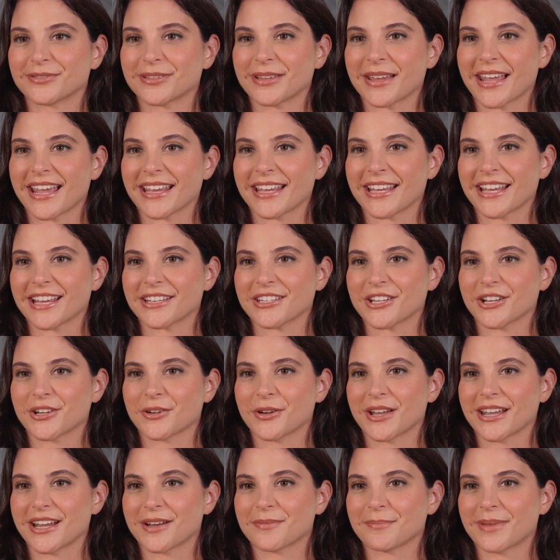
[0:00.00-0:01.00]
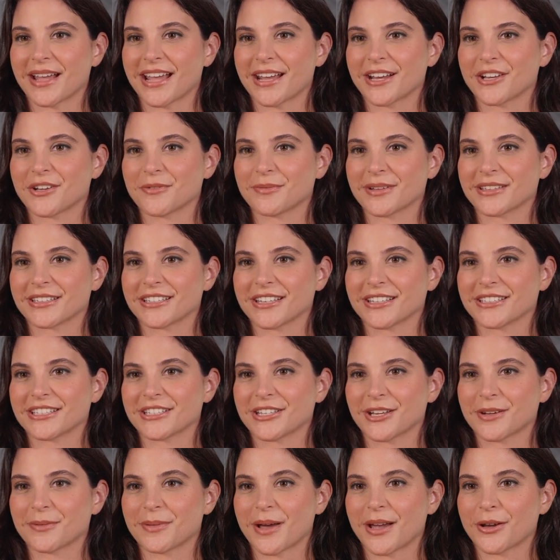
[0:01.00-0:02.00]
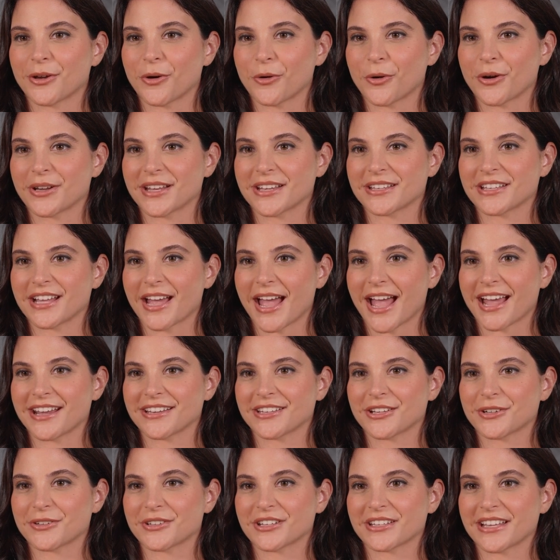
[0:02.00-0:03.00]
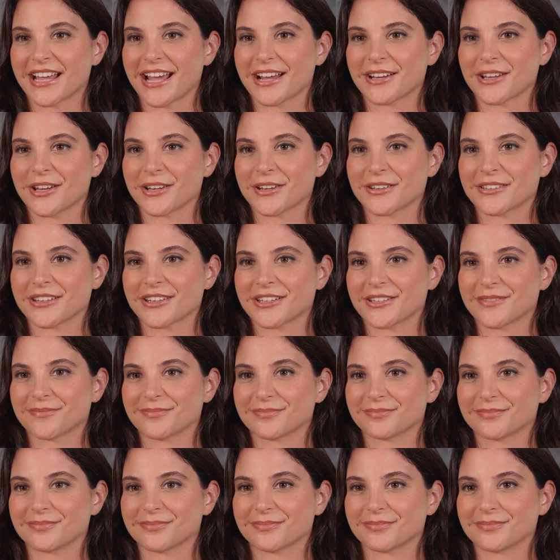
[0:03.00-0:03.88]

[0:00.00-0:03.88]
An integrated management system according to ISO standards.